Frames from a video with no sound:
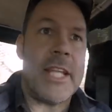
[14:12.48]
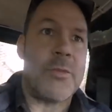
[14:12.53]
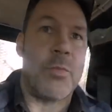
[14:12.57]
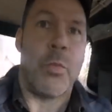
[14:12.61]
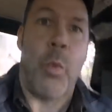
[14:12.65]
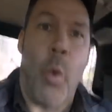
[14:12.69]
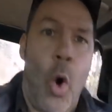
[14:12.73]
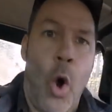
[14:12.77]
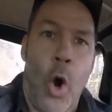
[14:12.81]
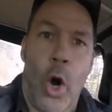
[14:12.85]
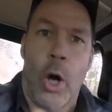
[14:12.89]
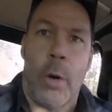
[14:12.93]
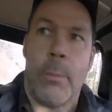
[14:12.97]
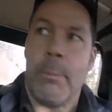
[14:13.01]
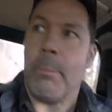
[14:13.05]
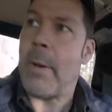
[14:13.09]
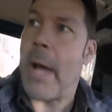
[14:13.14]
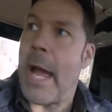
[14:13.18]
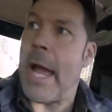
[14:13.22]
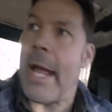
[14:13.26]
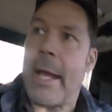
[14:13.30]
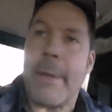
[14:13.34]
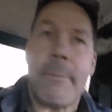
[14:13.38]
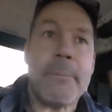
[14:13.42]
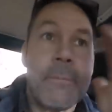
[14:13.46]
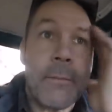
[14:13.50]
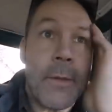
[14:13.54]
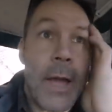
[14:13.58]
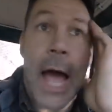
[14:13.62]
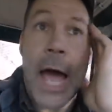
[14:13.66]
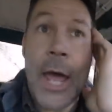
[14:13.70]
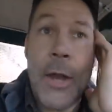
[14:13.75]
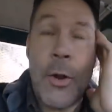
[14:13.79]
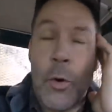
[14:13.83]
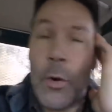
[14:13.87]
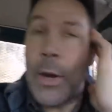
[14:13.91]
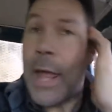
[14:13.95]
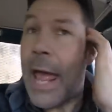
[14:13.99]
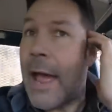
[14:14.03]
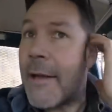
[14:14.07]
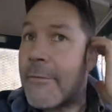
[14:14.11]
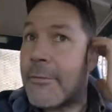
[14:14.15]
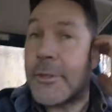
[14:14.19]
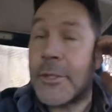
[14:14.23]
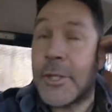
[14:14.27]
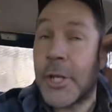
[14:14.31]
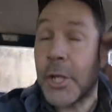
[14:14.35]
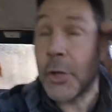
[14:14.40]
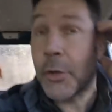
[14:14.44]
it's warm. I, I don't
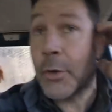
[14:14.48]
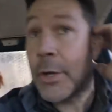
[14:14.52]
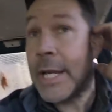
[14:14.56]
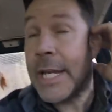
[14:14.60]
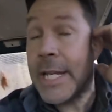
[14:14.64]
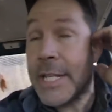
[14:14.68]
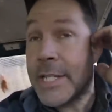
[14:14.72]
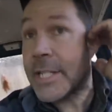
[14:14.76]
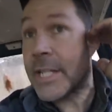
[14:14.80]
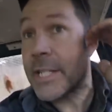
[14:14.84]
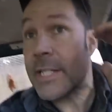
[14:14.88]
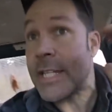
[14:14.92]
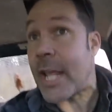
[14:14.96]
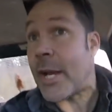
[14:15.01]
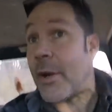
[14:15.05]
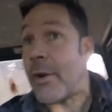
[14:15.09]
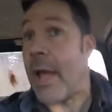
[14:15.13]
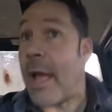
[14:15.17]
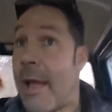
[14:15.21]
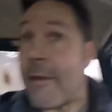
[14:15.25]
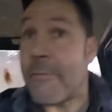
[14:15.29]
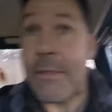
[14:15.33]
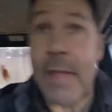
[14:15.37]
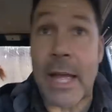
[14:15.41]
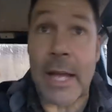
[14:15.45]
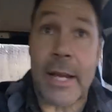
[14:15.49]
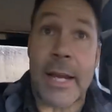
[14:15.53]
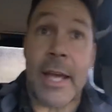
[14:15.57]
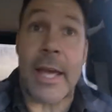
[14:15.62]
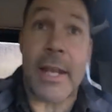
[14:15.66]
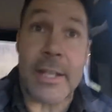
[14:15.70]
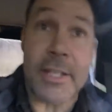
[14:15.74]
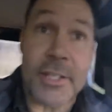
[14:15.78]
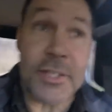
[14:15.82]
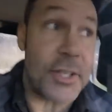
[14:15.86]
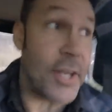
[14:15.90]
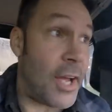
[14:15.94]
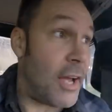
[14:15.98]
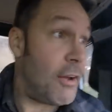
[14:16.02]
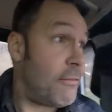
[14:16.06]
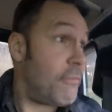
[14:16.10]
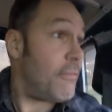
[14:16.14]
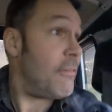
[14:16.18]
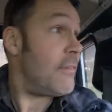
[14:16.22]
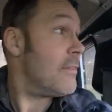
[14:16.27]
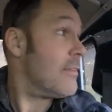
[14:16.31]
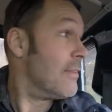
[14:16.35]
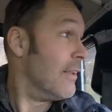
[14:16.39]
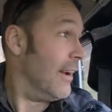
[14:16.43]
have the degrees because I don't have that kind of
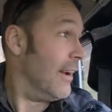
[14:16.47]
stuff.